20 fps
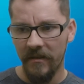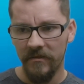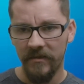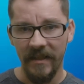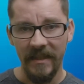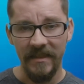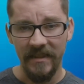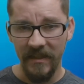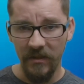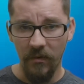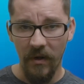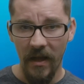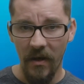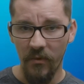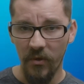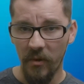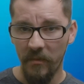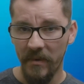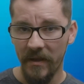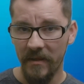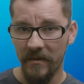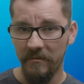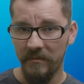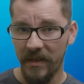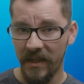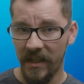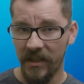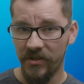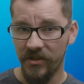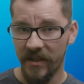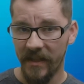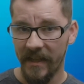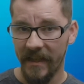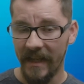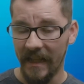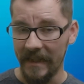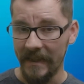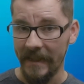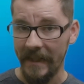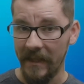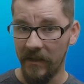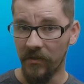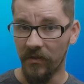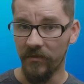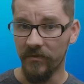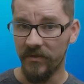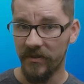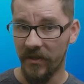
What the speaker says: So I could see why it would have been PDGA illegal.